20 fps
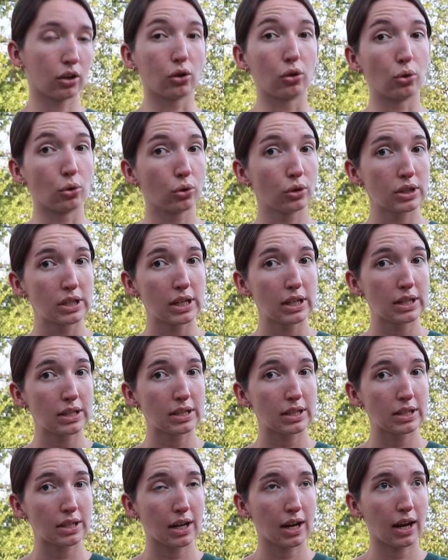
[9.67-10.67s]
Googled
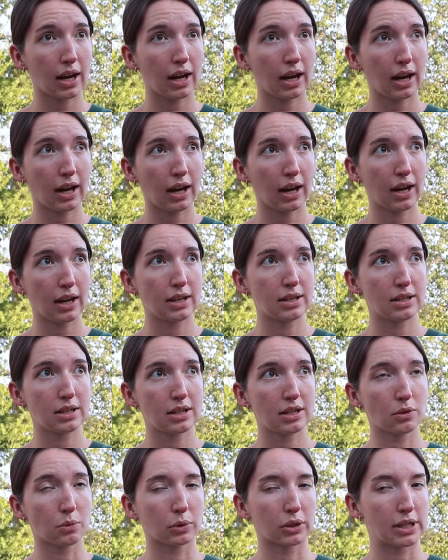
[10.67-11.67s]
it,
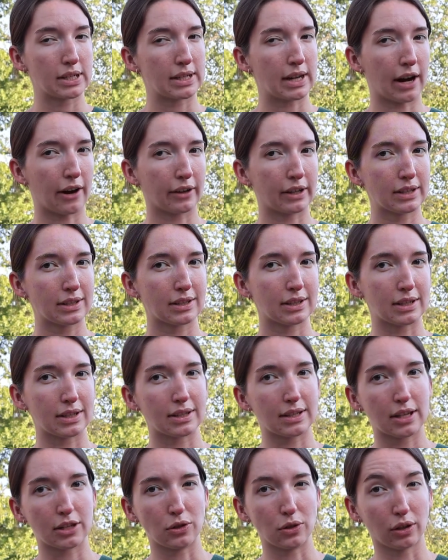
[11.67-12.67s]
and we're in Dallas, and
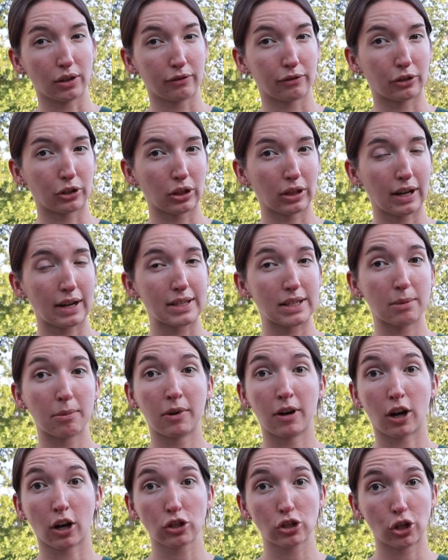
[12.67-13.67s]
it said you could fertilize them
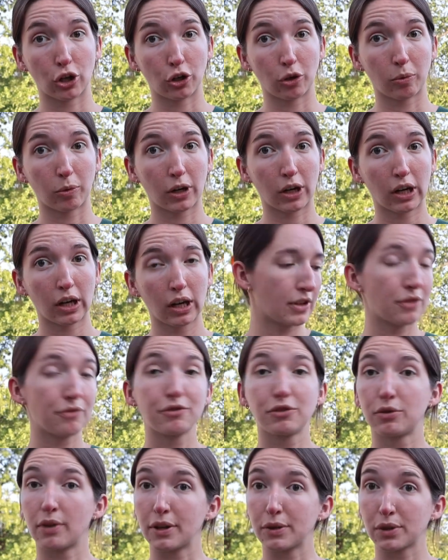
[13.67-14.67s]
in October,
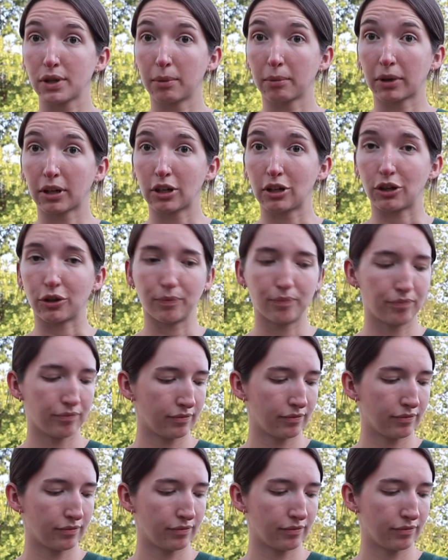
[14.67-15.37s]
so that's what I'm gonna do.